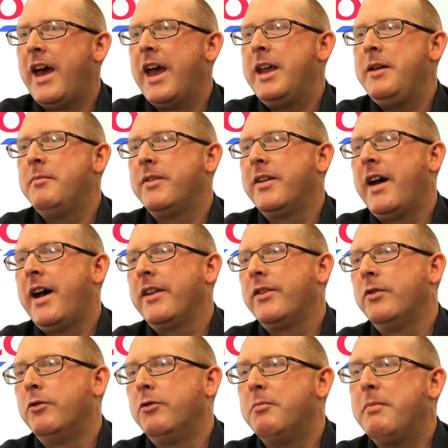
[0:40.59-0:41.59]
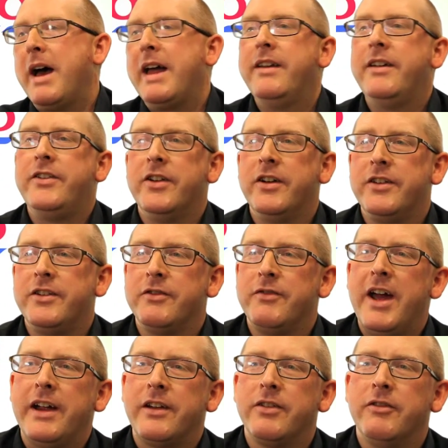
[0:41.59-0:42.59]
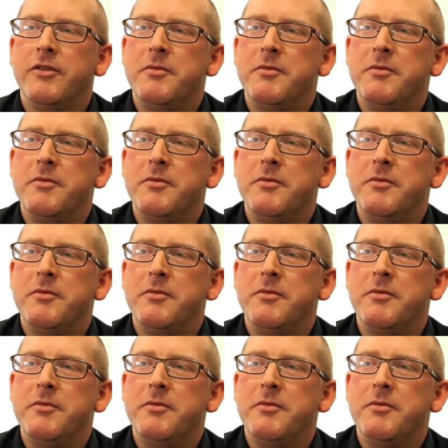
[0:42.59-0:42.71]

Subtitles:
aimed at all manager, director